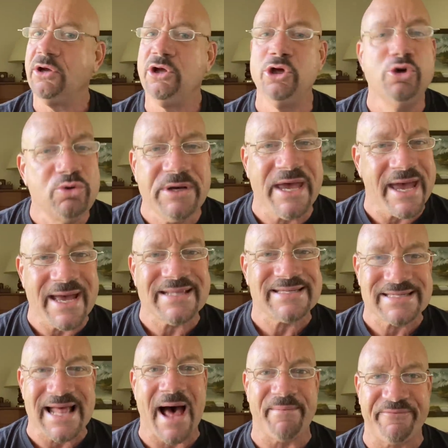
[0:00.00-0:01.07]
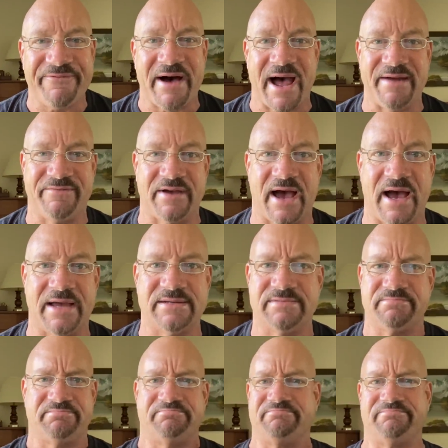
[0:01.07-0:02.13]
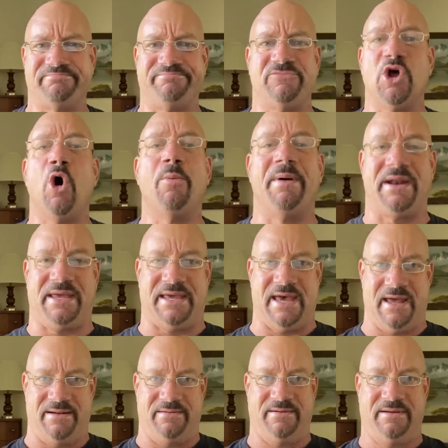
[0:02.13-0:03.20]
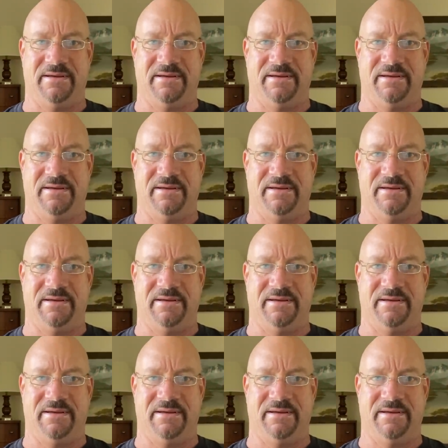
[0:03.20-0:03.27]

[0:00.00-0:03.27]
You can't stop five guys. Nobody can.